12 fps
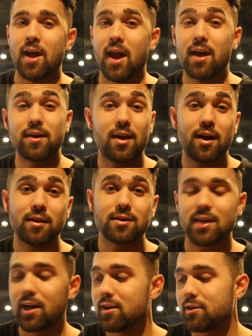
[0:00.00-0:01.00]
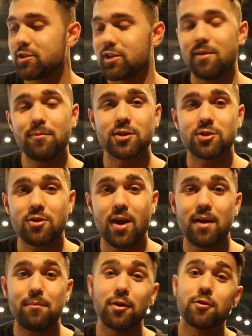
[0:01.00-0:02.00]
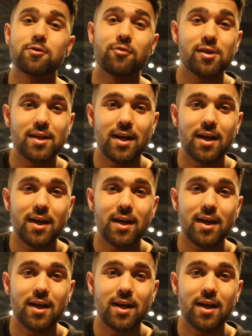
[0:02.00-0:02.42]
And let's get into the gym. Let's show you how to build those rear